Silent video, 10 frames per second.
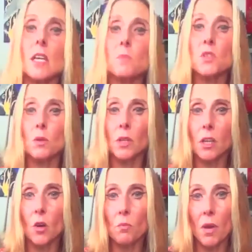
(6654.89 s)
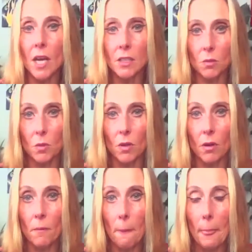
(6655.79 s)
absolutely
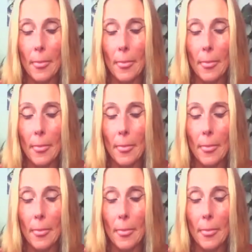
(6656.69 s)
compatible,